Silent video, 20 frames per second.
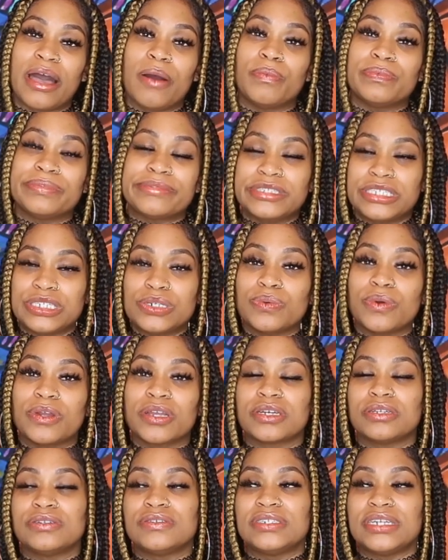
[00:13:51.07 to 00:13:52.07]
I'm still
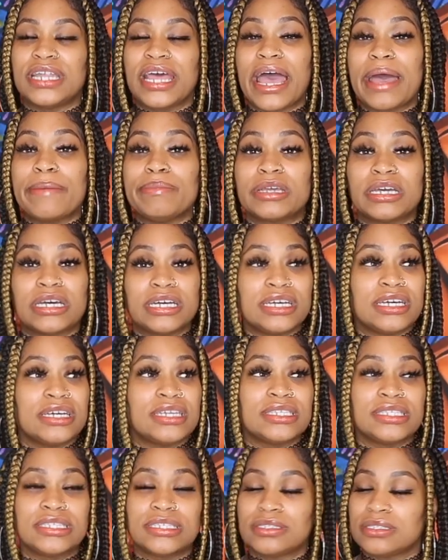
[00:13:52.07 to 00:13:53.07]
working on that,
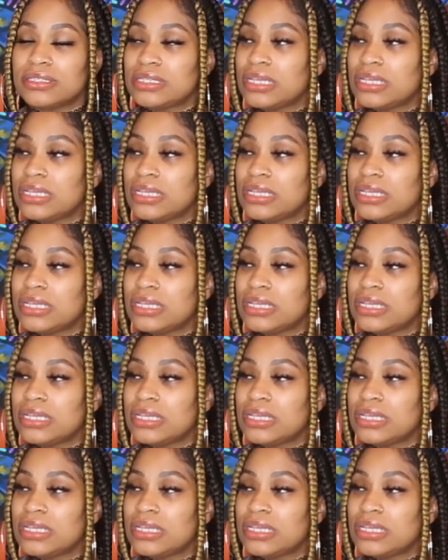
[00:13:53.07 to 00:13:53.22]
because